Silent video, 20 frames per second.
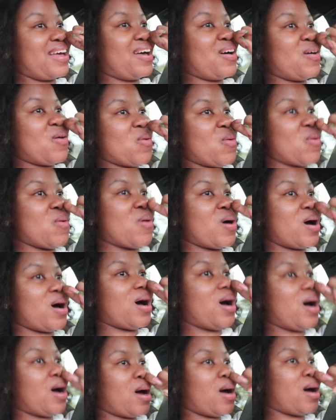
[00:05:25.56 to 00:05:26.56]

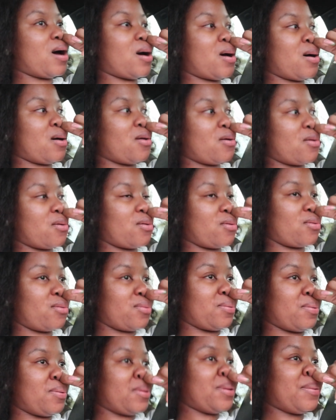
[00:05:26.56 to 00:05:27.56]
Wow.
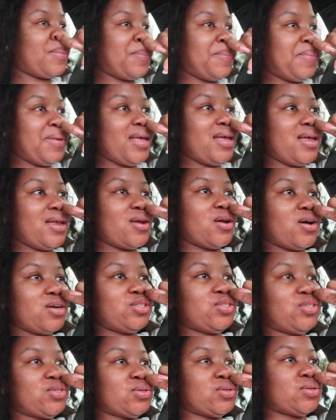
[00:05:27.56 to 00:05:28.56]
Me,
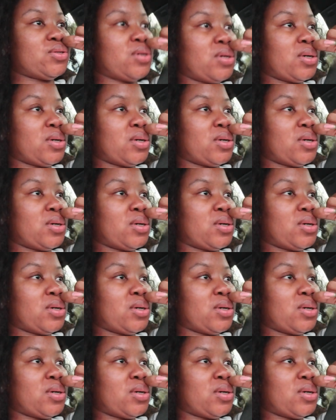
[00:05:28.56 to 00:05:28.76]
not you.